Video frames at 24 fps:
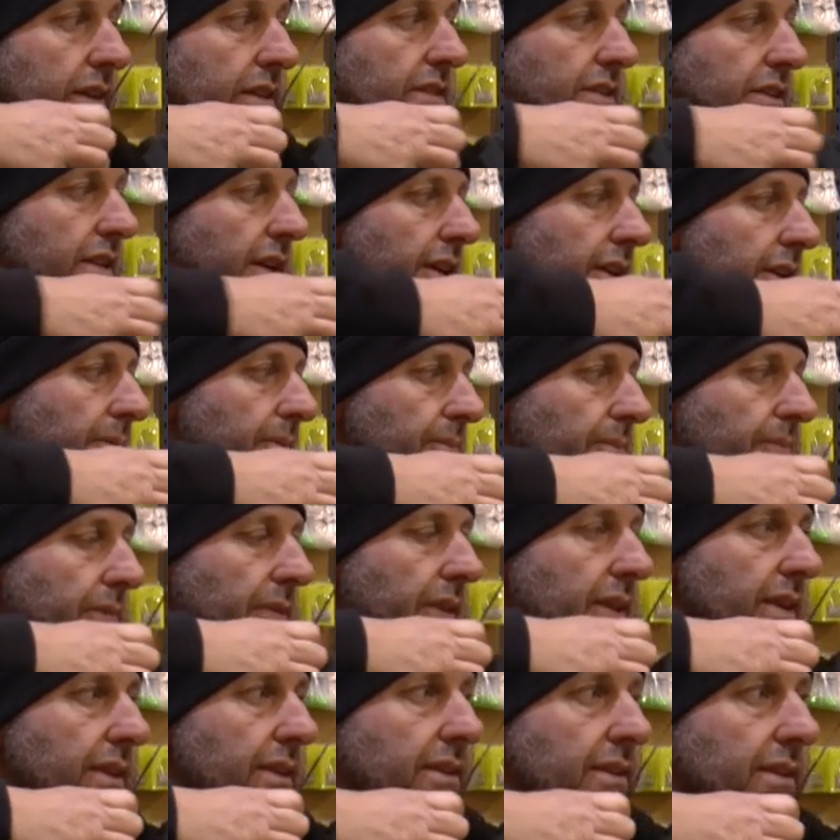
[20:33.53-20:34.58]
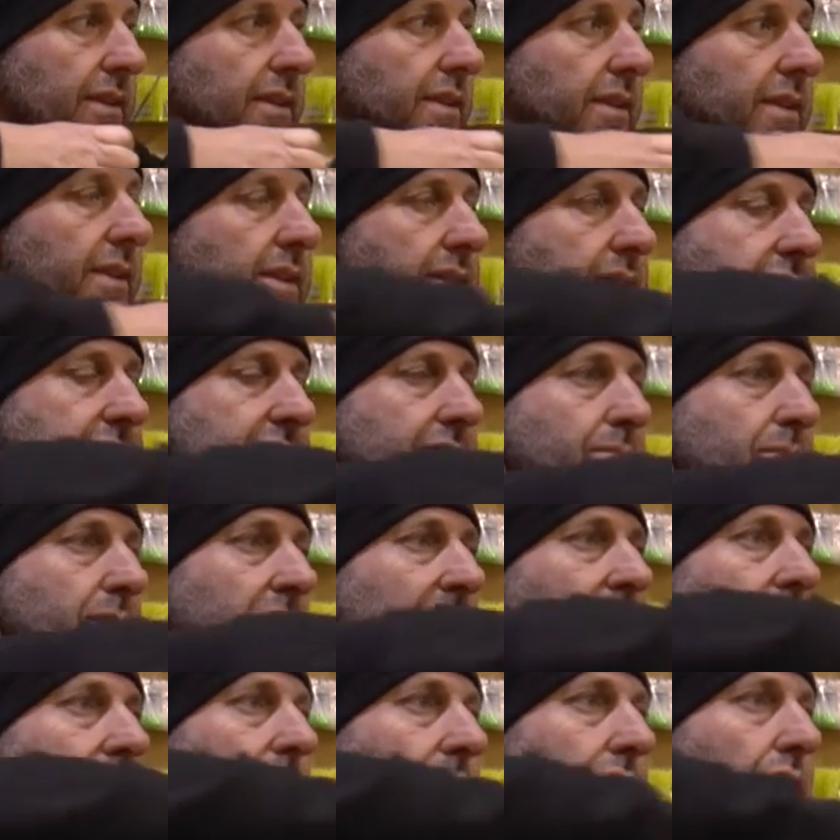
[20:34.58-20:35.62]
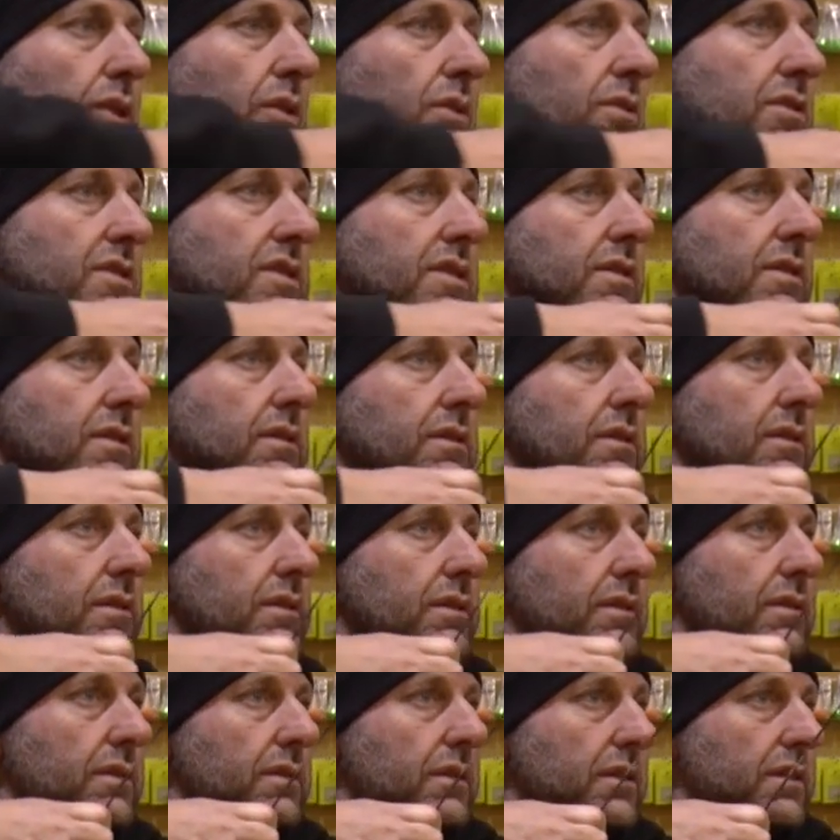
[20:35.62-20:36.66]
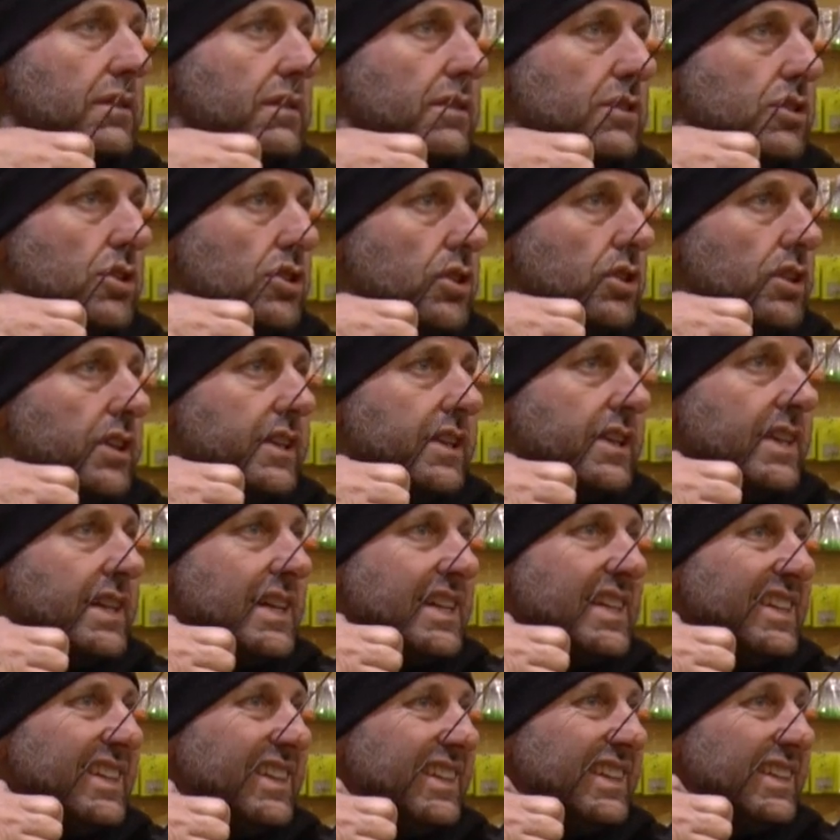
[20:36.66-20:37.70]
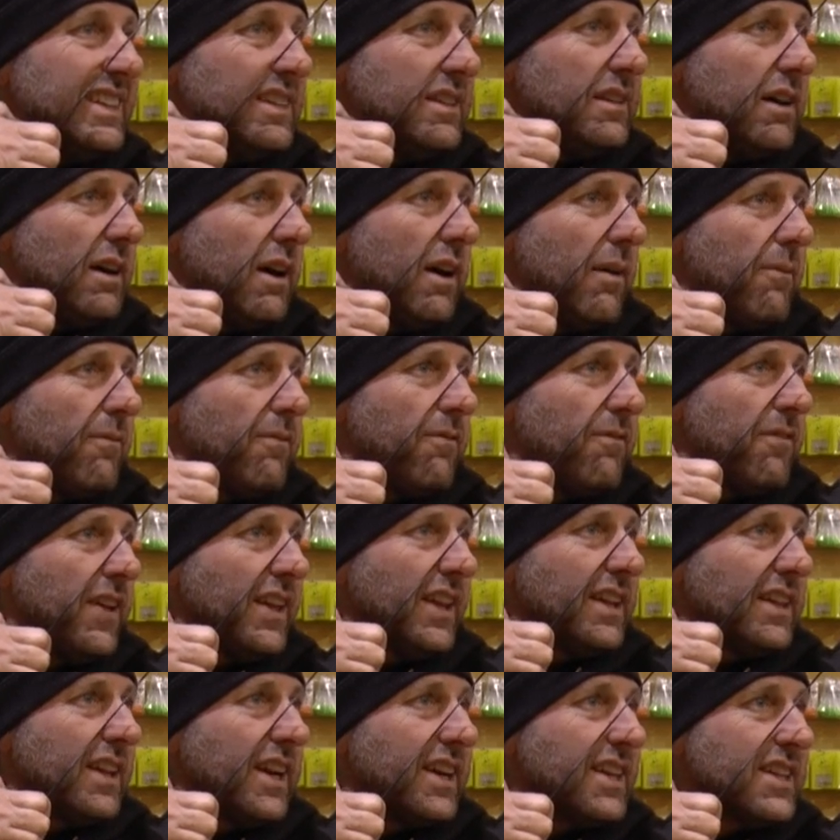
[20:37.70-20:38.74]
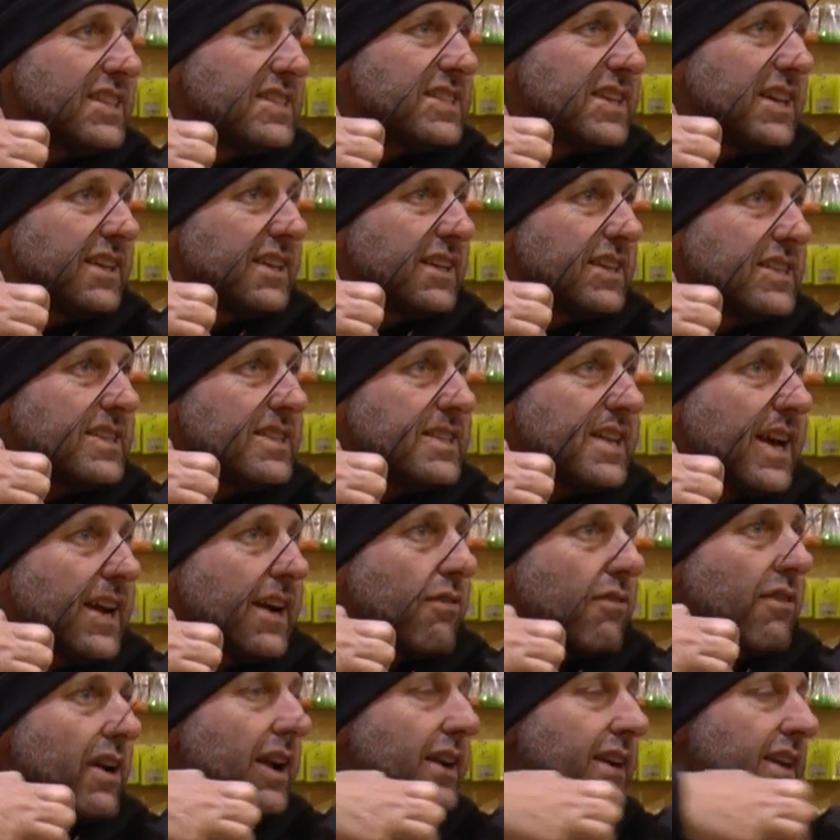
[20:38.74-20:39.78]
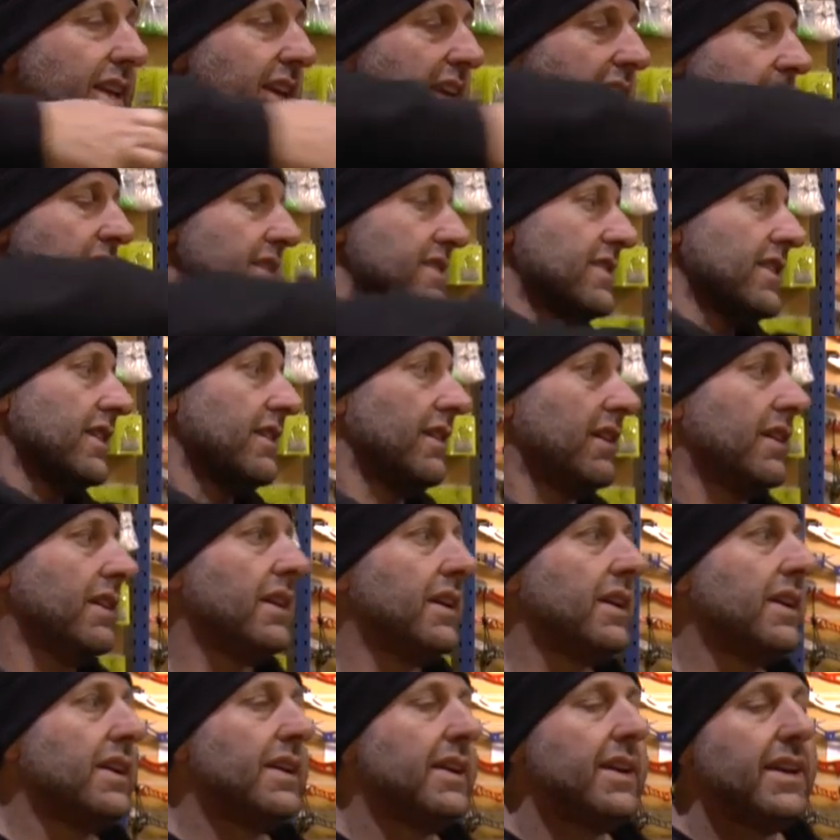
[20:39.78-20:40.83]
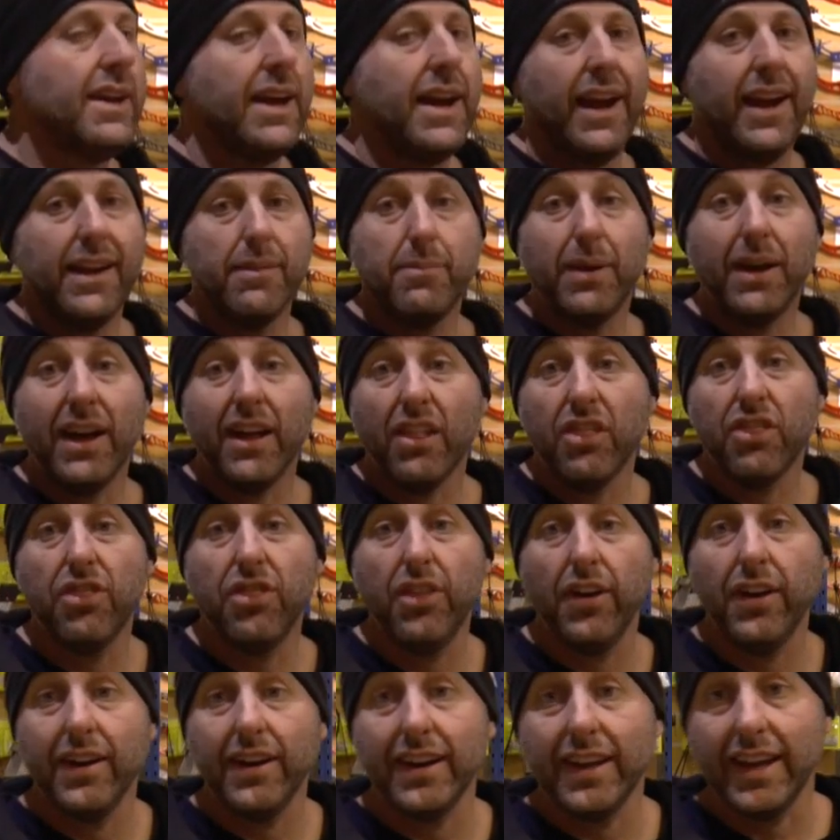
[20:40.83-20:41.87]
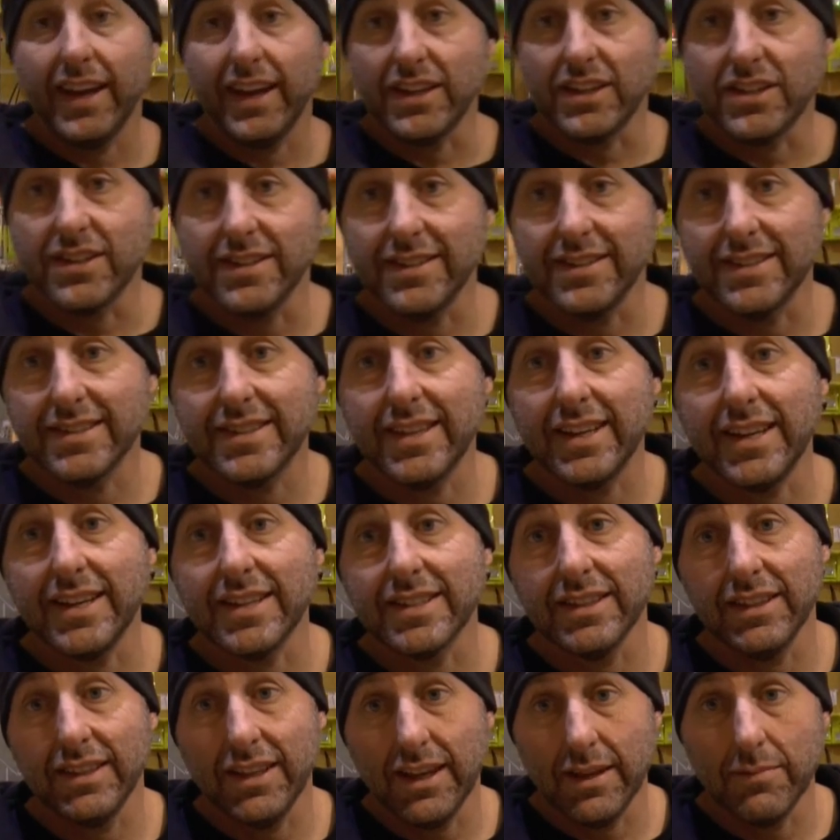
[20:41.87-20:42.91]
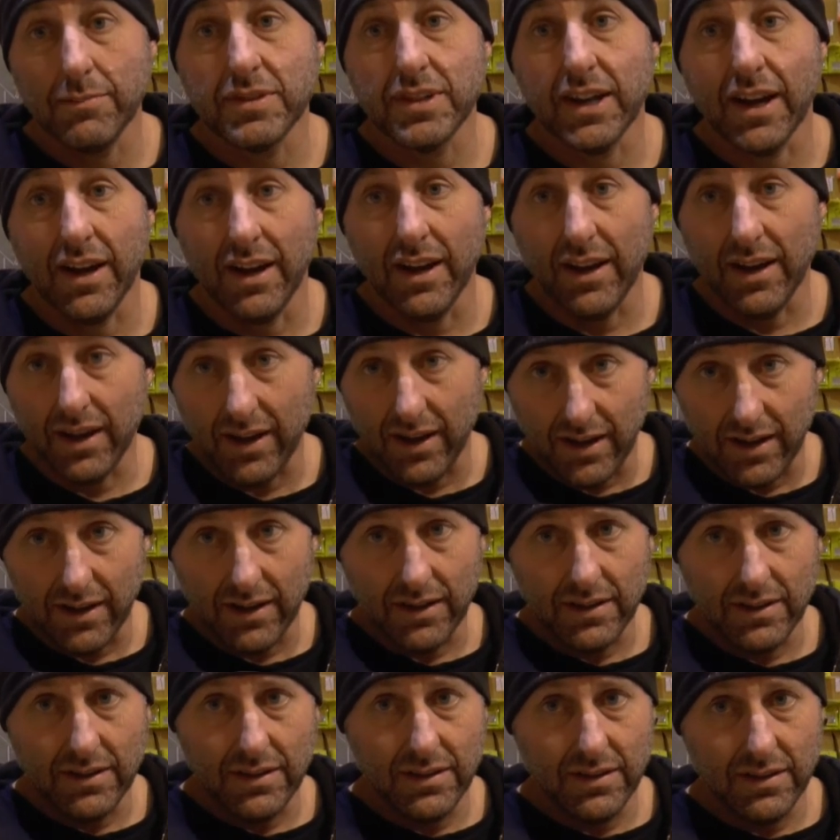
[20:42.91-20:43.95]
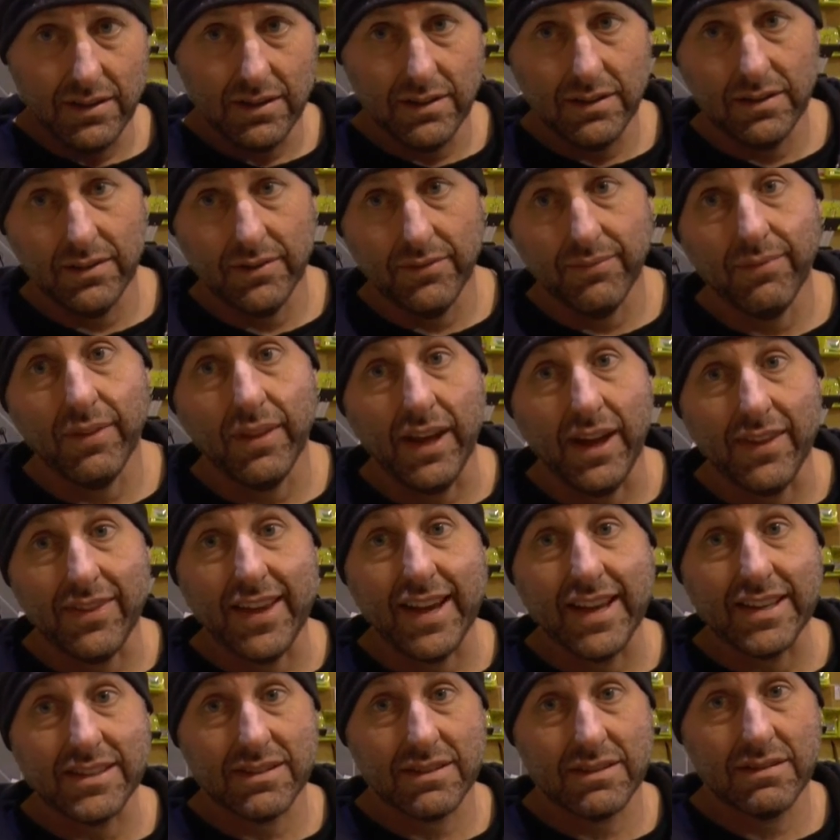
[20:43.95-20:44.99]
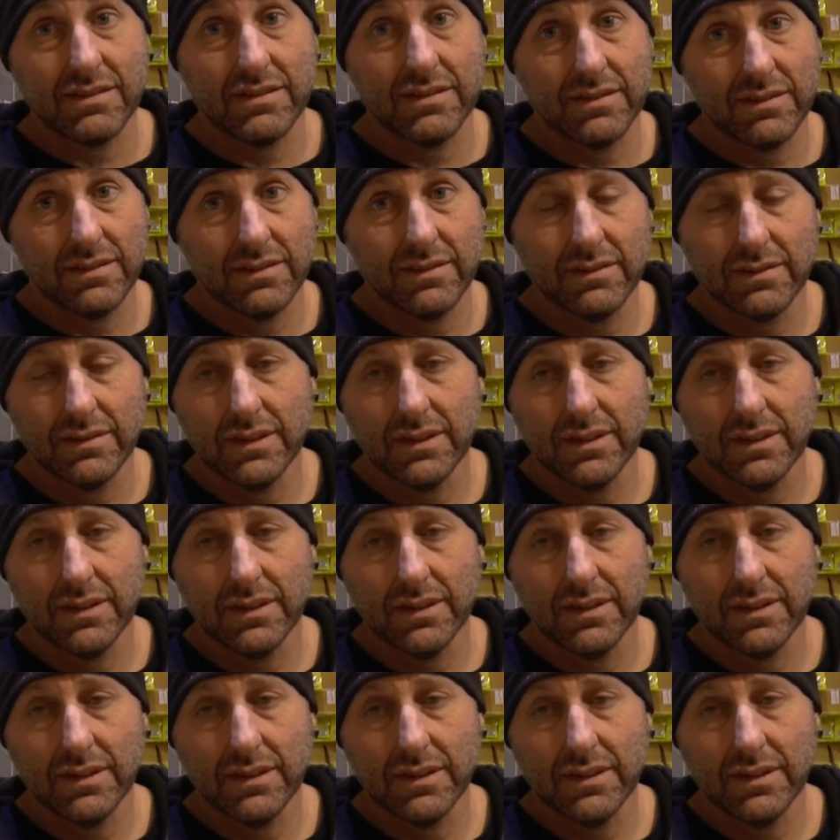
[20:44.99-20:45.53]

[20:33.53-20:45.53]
So to me, it feels good. I'm feeling like it's starting to stack around here. So at about 30 inches, these limbs are like, that's